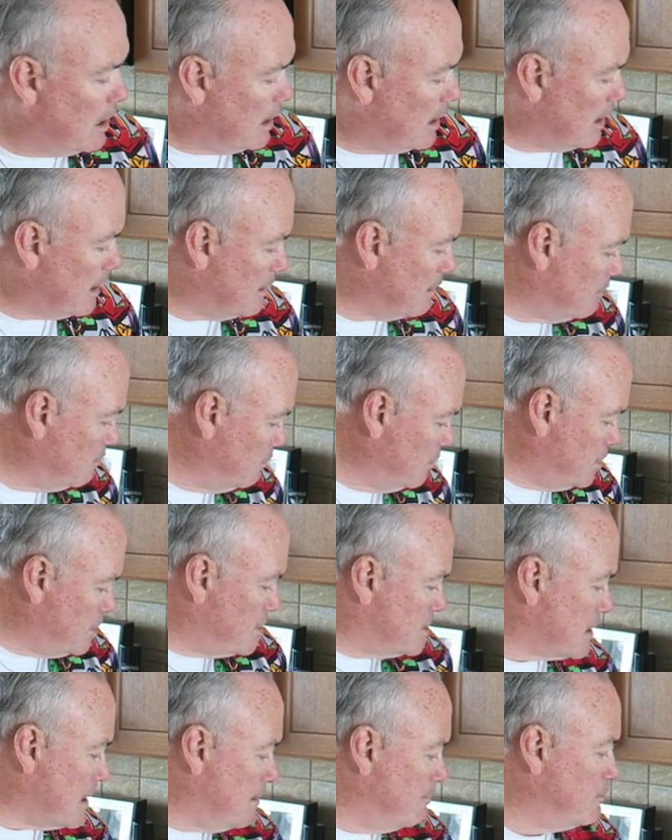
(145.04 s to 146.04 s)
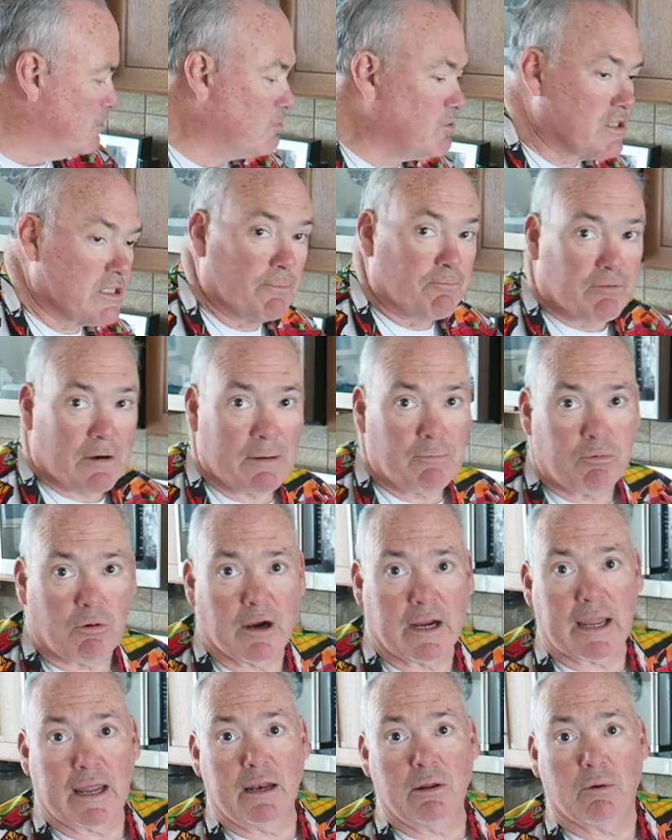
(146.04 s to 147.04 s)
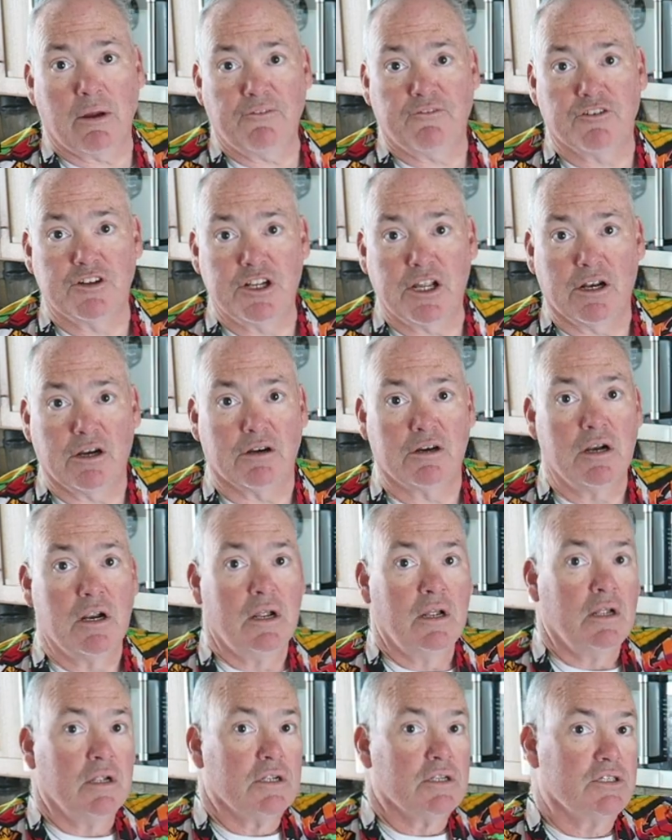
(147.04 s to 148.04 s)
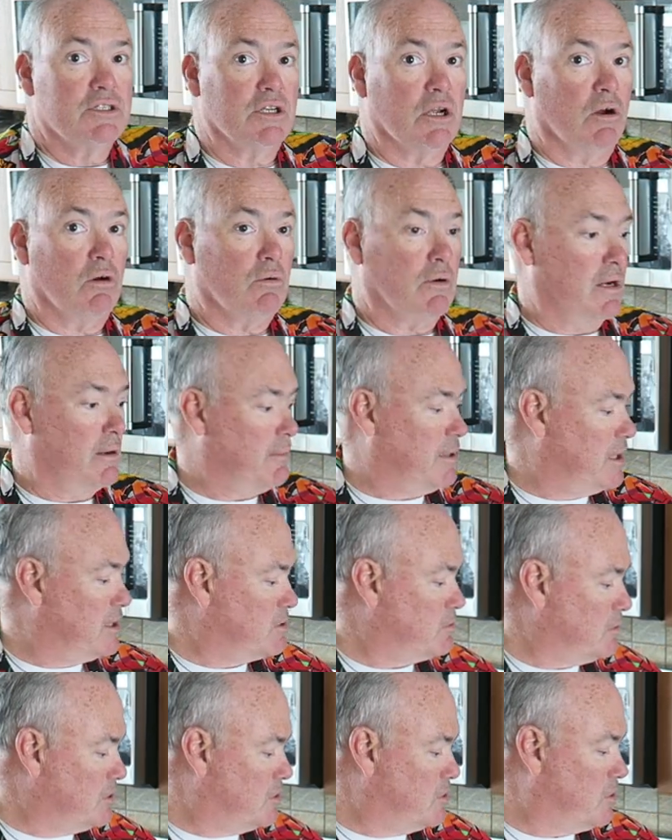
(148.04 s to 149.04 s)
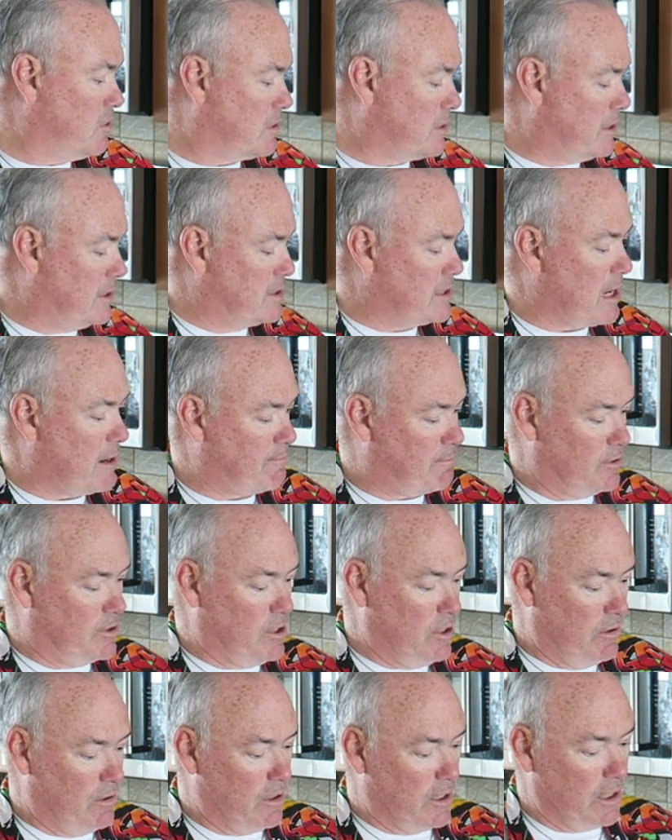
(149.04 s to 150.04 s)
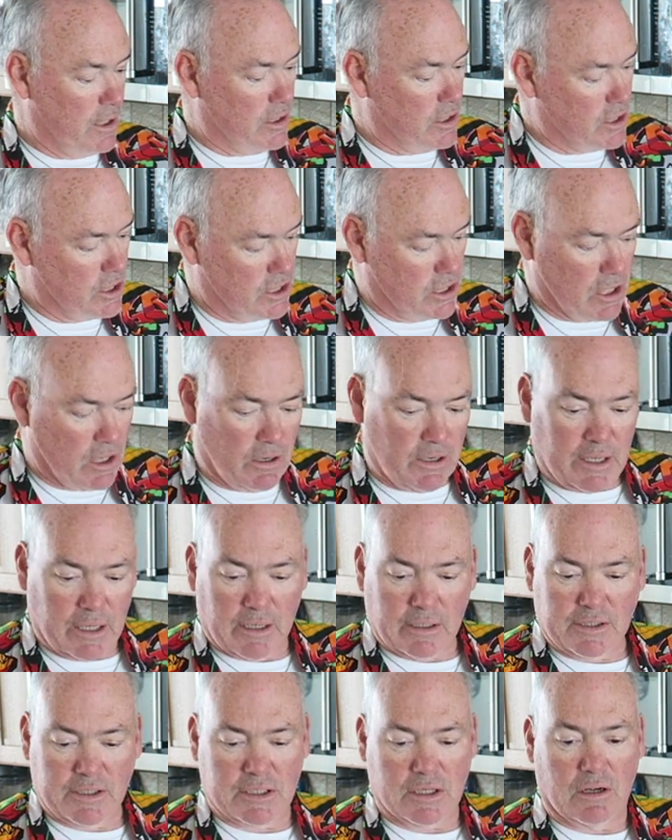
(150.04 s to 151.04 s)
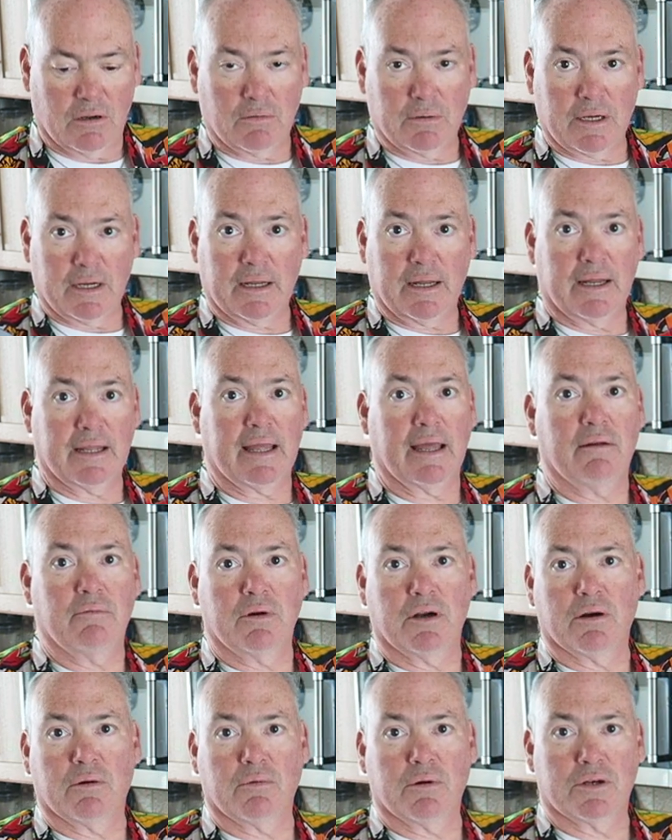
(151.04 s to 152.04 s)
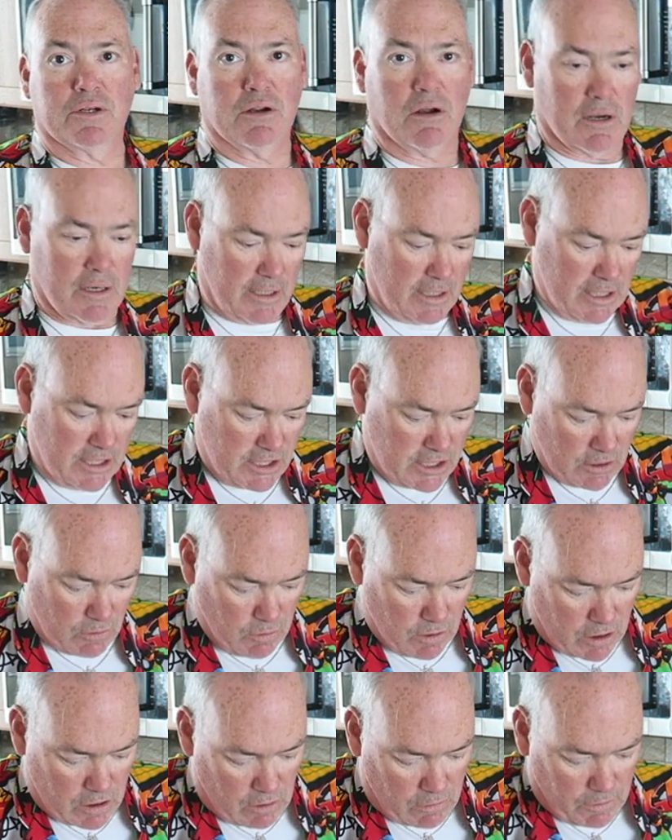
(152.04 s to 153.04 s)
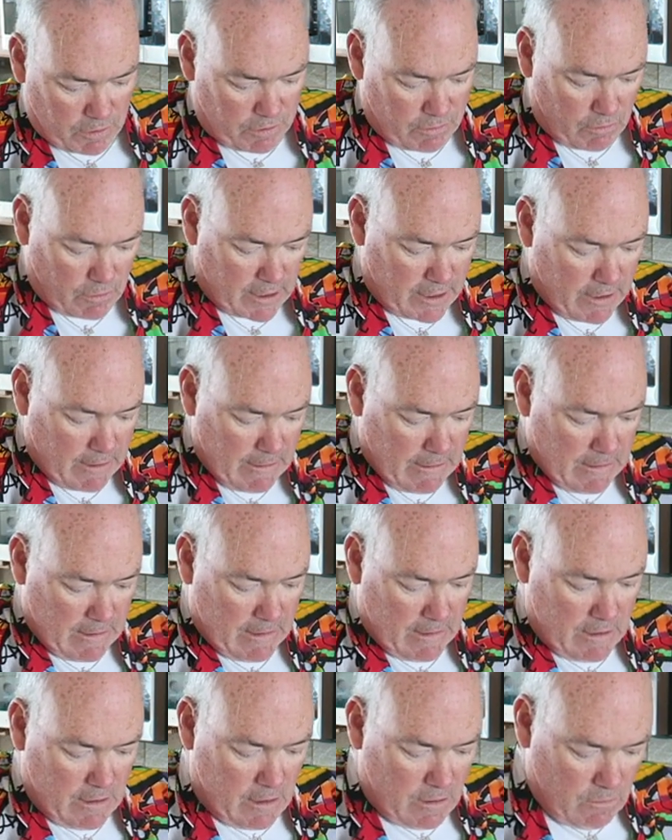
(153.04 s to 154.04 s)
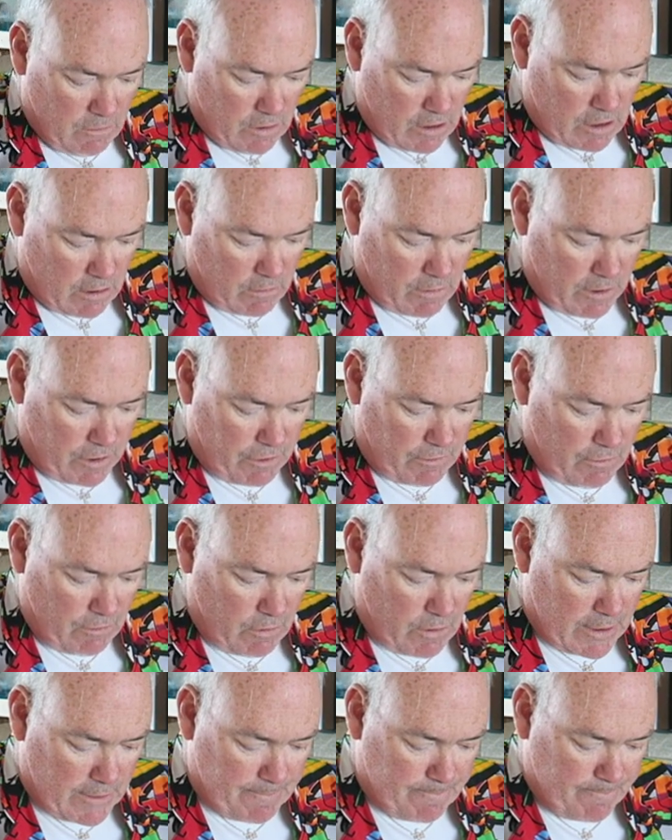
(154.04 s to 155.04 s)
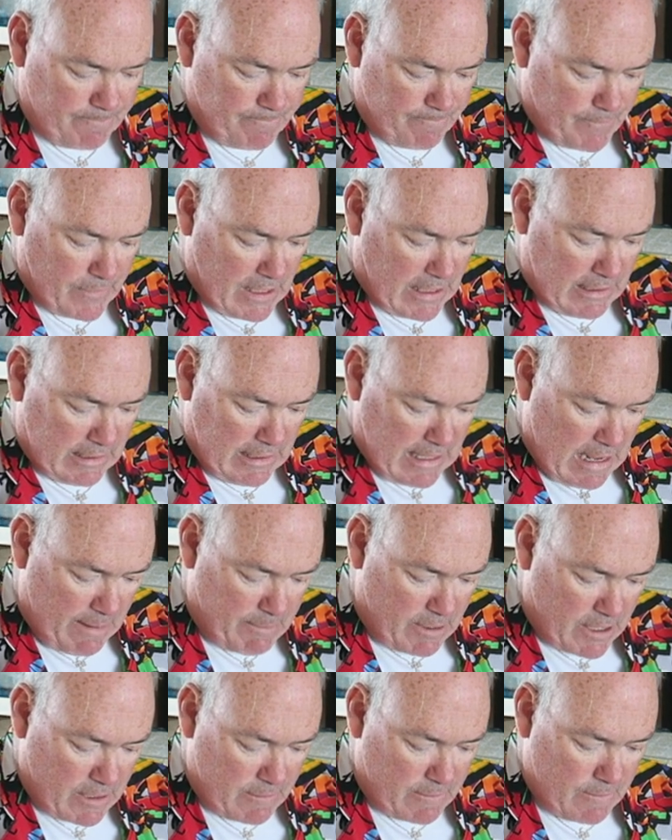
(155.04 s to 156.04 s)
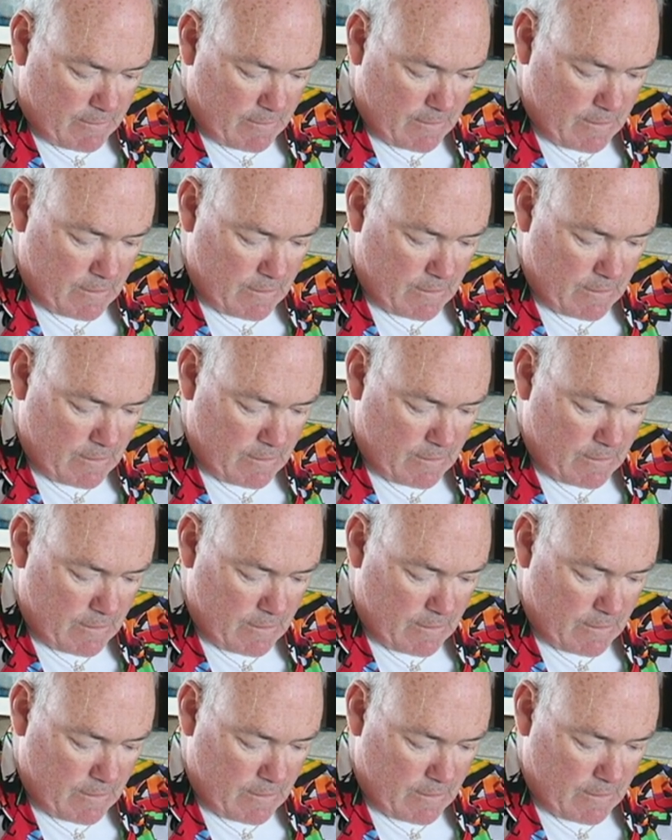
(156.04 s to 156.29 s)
uh, we're just, I'm doing some prep work anyway for dinner, so uh, I might as well took this opportunity to show you. So uh, again, we're, we're talking this, so we're going through a, we're going through a, a lemon